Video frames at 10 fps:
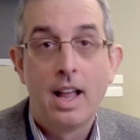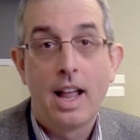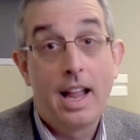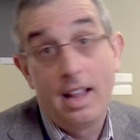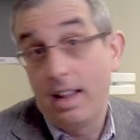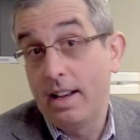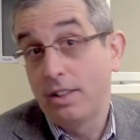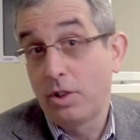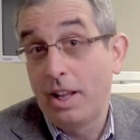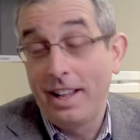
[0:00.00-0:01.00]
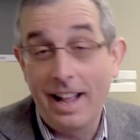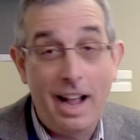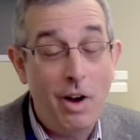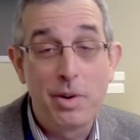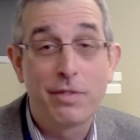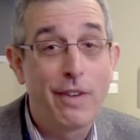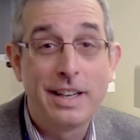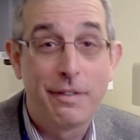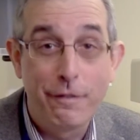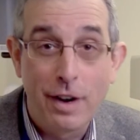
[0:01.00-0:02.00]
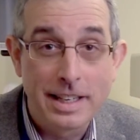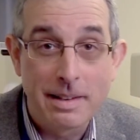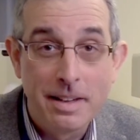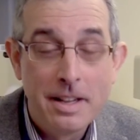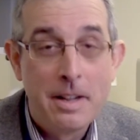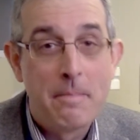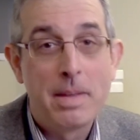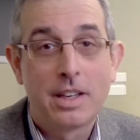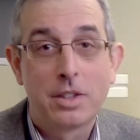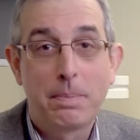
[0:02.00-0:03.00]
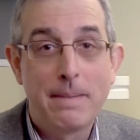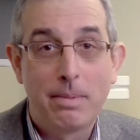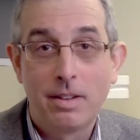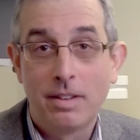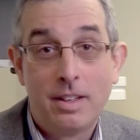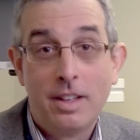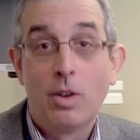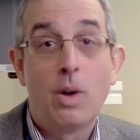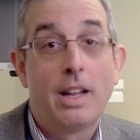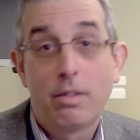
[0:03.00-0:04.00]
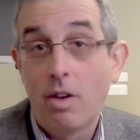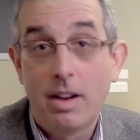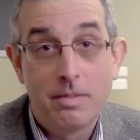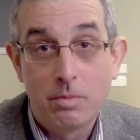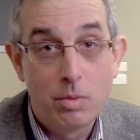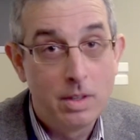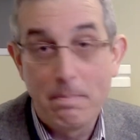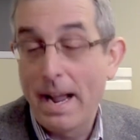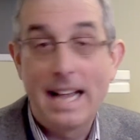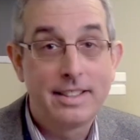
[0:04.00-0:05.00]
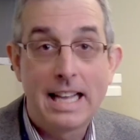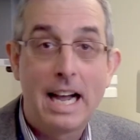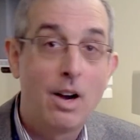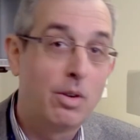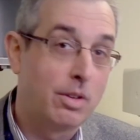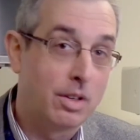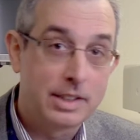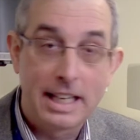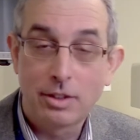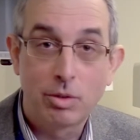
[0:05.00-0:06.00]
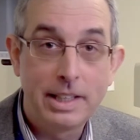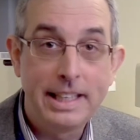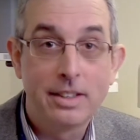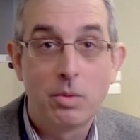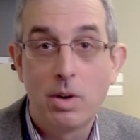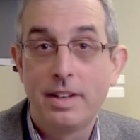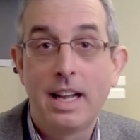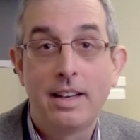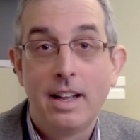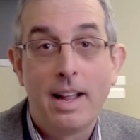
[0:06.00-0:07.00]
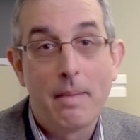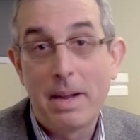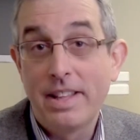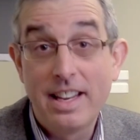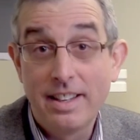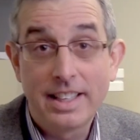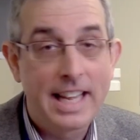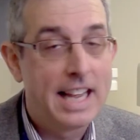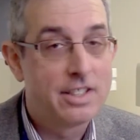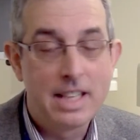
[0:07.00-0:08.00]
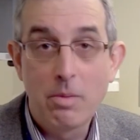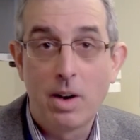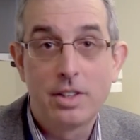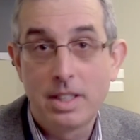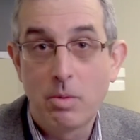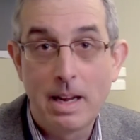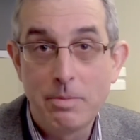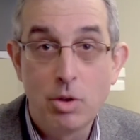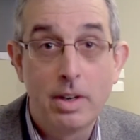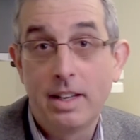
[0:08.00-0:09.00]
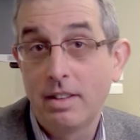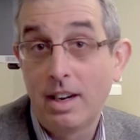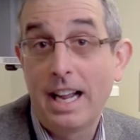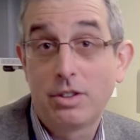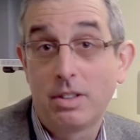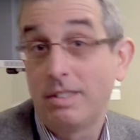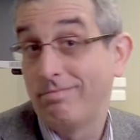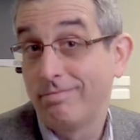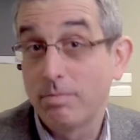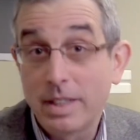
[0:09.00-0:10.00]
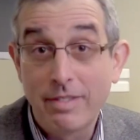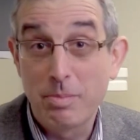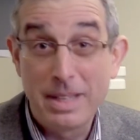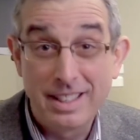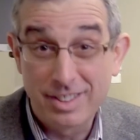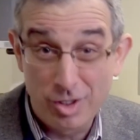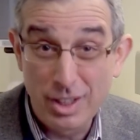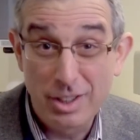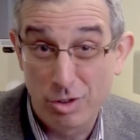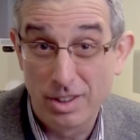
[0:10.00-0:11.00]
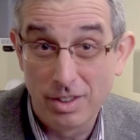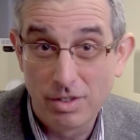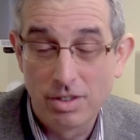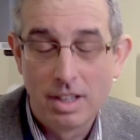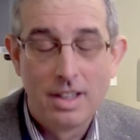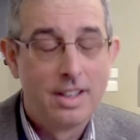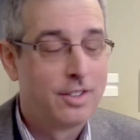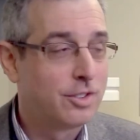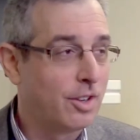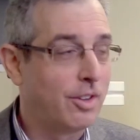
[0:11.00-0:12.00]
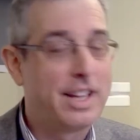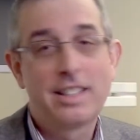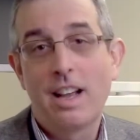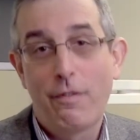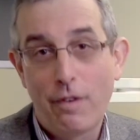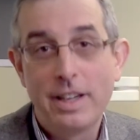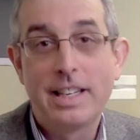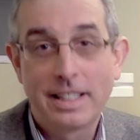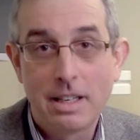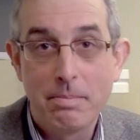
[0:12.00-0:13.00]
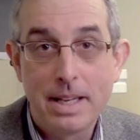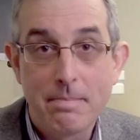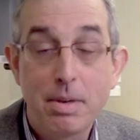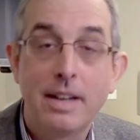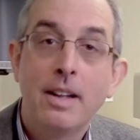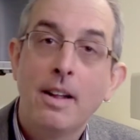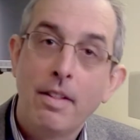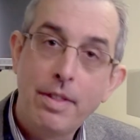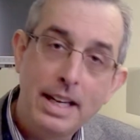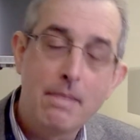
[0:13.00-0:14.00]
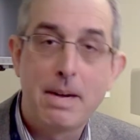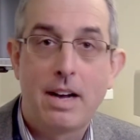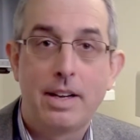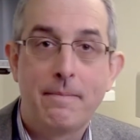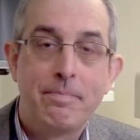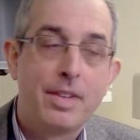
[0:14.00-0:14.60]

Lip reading: And I always find it funny because people who I thought would pass out or get green or whatnot, by the end of the case, they want to see what I'm doing, and they're actually giving me suggestions. So that's how funny it can be. But think about it.